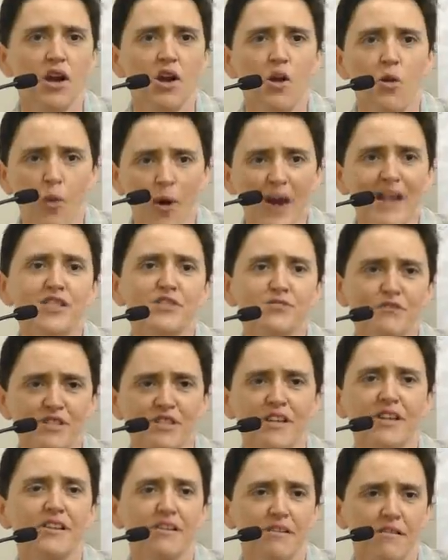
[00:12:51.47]
Quite
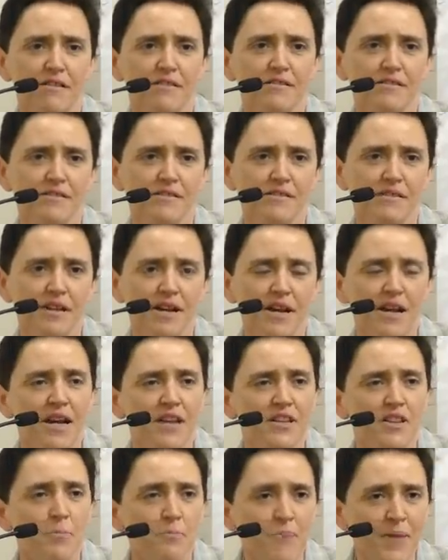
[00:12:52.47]
ridiculous.
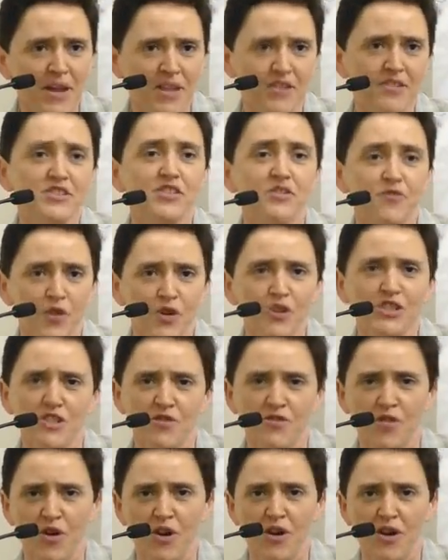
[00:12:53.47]
The myths, first
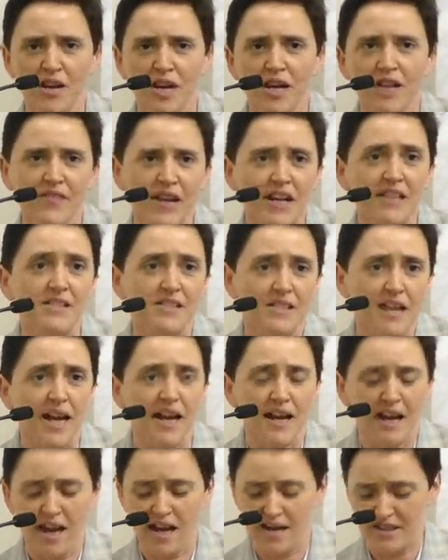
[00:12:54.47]
of all, that
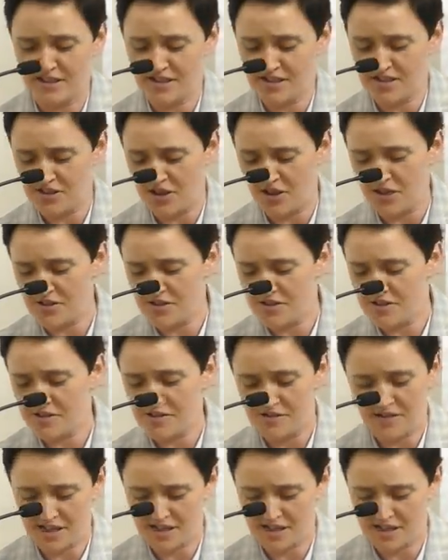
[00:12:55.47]
halal is stunned,